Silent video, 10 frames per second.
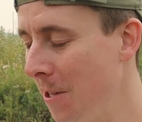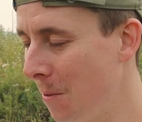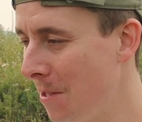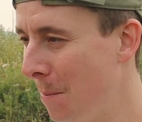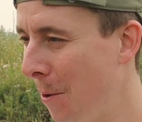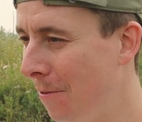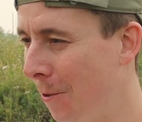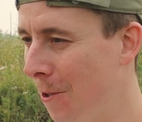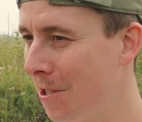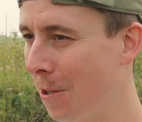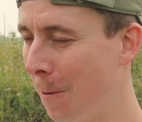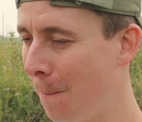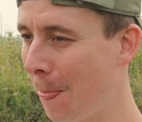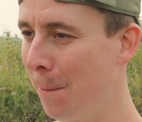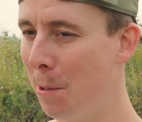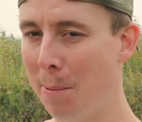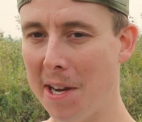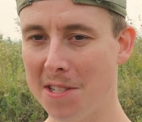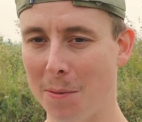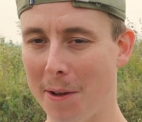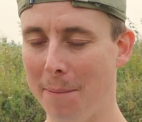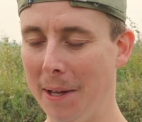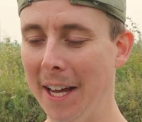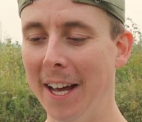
this one's a mouthful, so be patient with me.